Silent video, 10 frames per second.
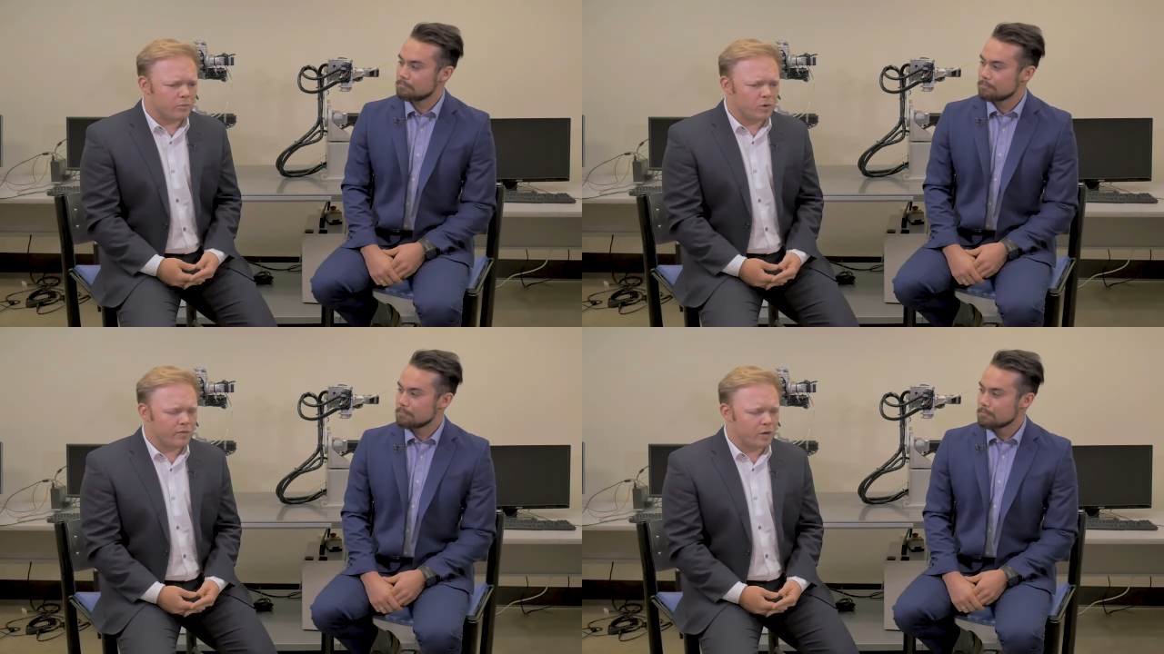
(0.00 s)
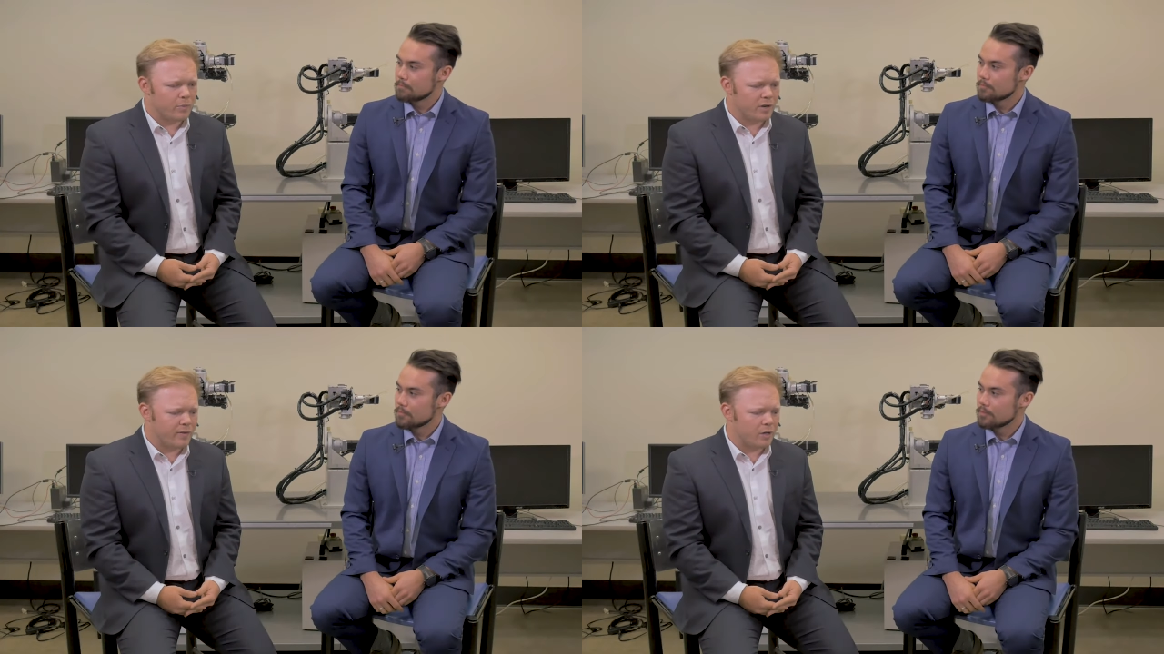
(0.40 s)
Speaker 1: one of our
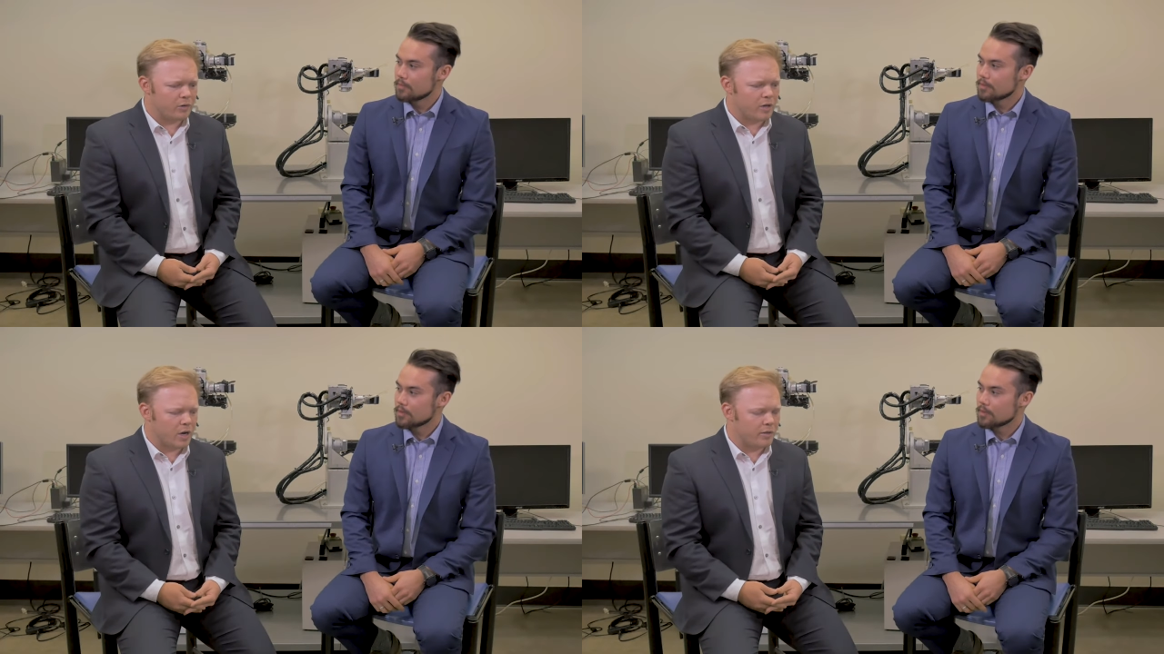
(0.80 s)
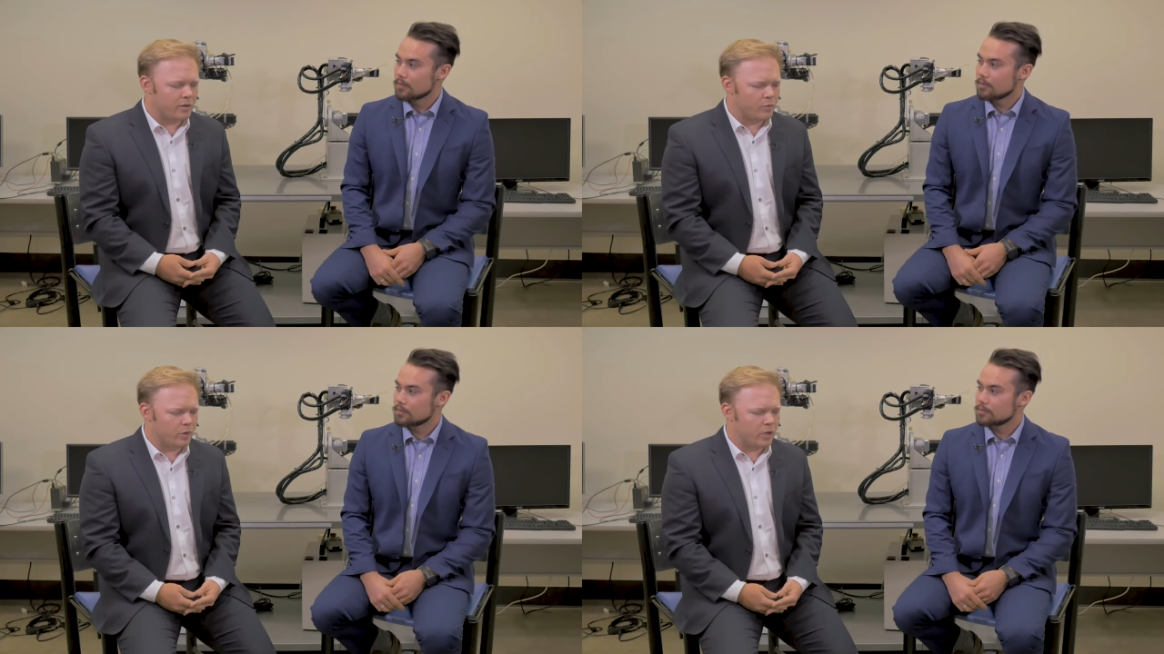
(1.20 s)
big final thoughts
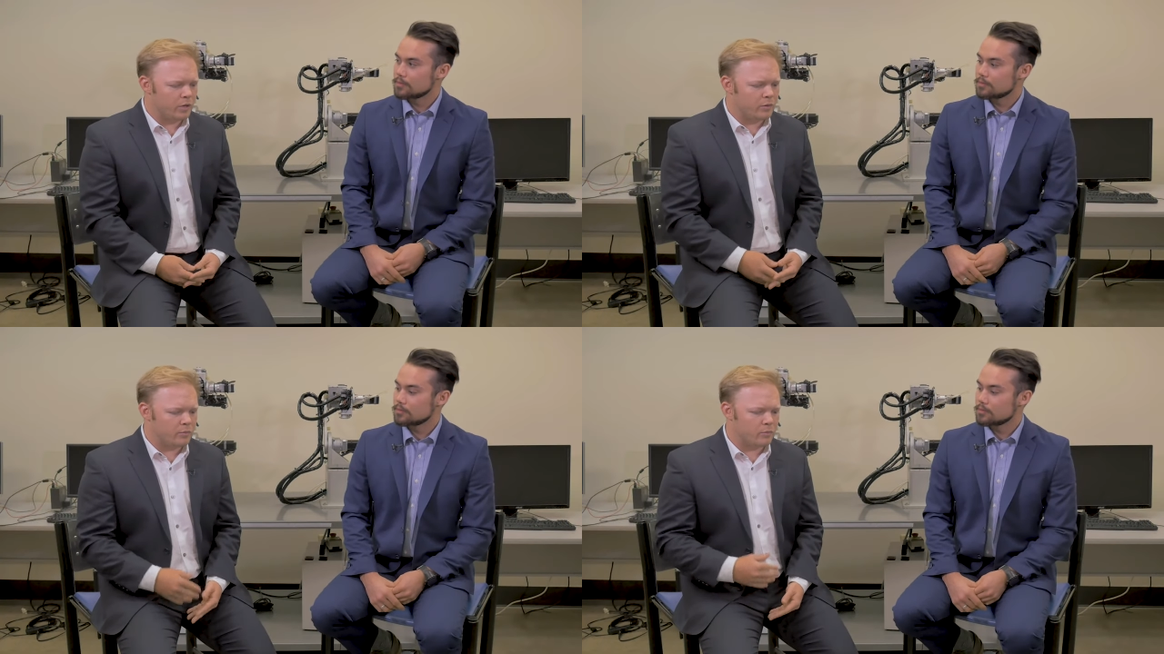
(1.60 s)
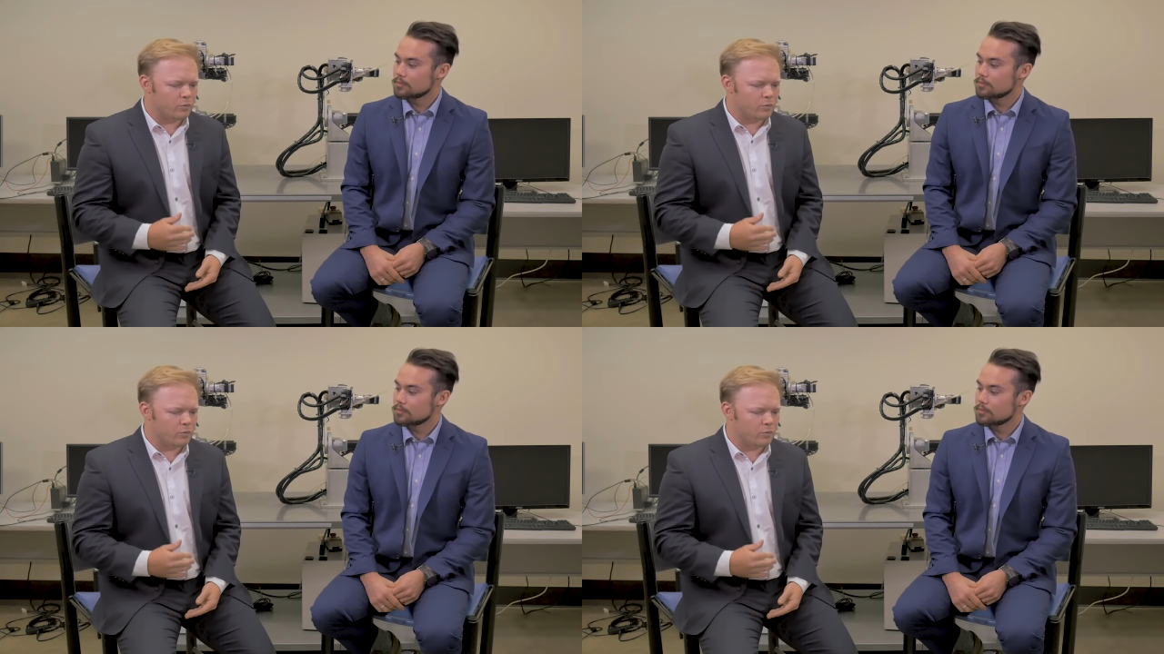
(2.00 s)
is we